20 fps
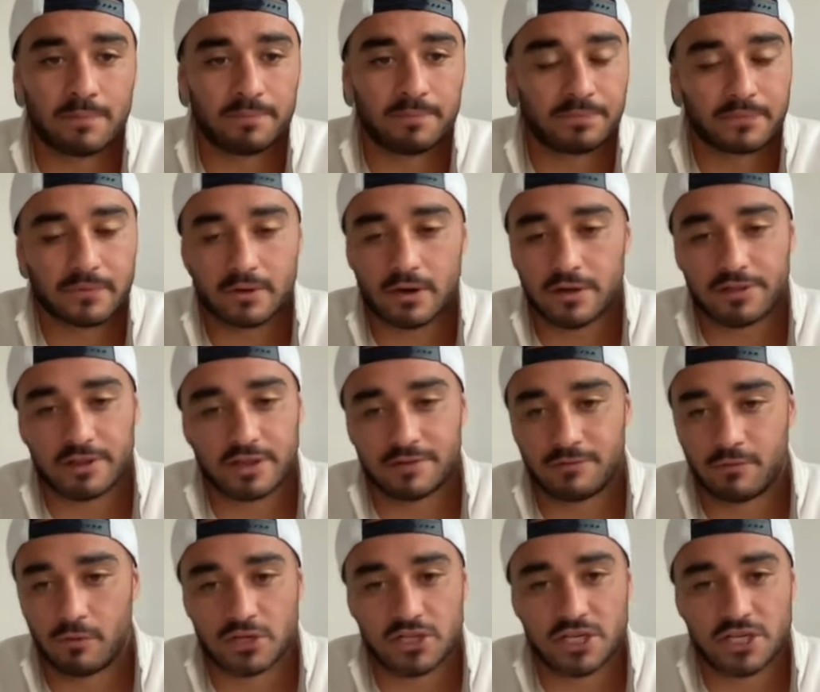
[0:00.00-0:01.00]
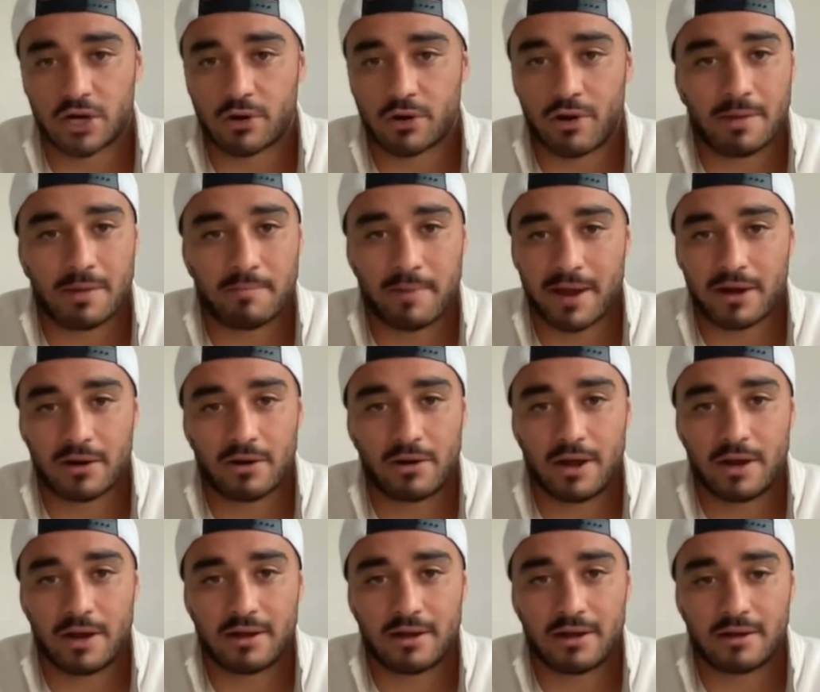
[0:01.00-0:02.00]
And I think they've always had a great
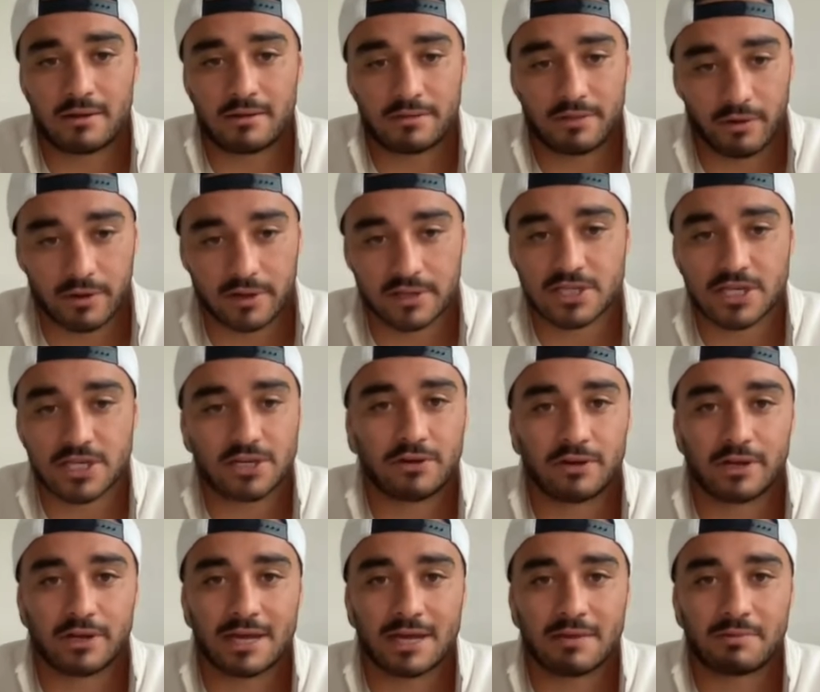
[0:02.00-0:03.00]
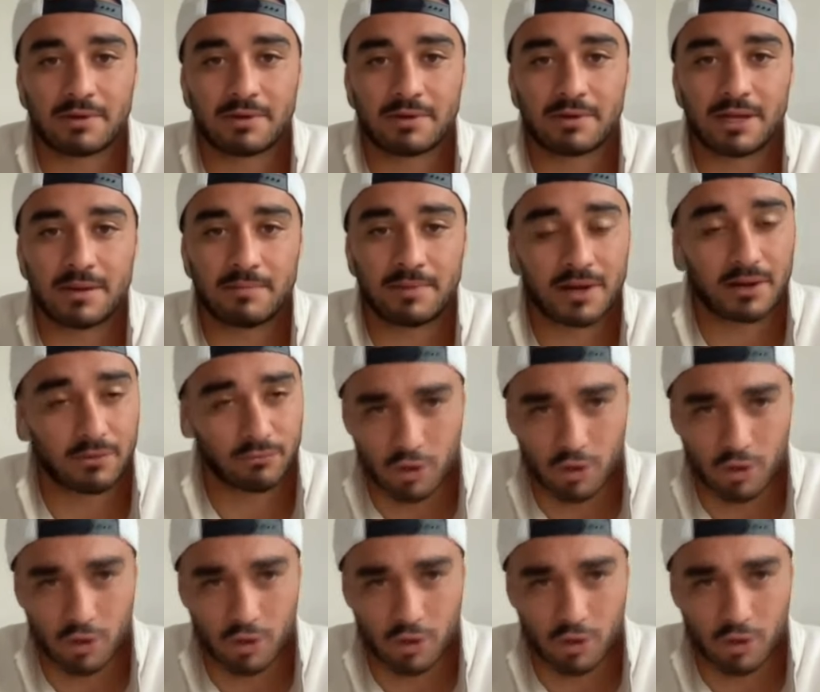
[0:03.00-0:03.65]
backline, and they'll continue to keep getting better.